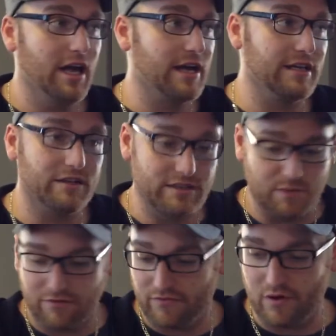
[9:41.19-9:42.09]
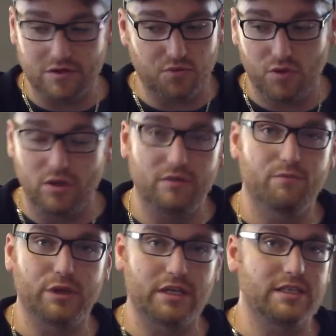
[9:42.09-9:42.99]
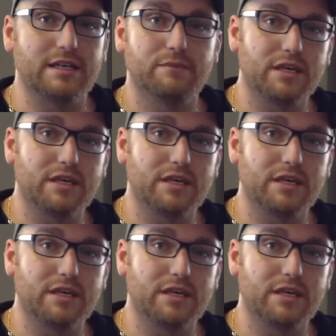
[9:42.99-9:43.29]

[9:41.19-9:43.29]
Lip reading: And it's my first real big attempt